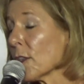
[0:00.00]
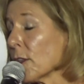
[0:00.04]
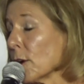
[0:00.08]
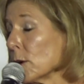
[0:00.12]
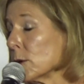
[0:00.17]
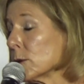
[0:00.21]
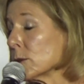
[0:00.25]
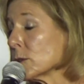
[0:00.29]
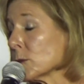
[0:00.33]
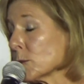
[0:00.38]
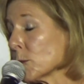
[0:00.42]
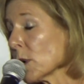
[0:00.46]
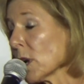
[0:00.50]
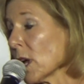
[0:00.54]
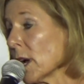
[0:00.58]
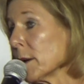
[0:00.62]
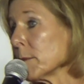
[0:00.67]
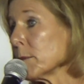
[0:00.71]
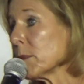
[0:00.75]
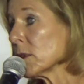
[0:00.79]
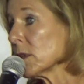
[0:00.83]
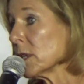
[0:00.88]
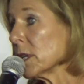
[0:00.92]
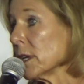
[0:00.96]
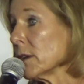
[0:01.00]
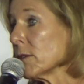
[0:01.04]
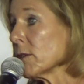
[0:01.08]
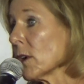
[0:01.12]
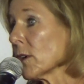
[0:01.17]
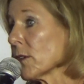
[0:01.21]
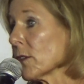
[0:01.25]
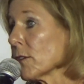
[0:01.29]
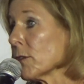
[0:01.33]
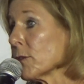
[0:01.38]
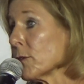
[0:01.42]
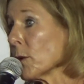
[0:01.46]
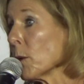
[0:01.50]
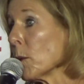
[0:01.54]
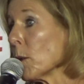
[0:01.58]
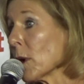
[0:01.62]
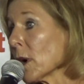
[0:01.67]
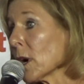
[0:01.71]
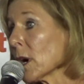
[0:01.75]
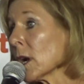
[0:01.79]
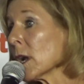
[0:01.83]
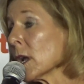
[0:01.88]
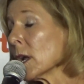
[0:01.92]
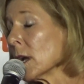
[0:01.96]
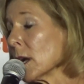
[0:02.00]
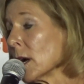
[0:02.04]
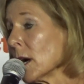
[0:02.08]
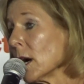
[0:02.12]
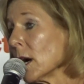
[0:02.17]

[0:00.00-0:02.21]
those, what I believe are the four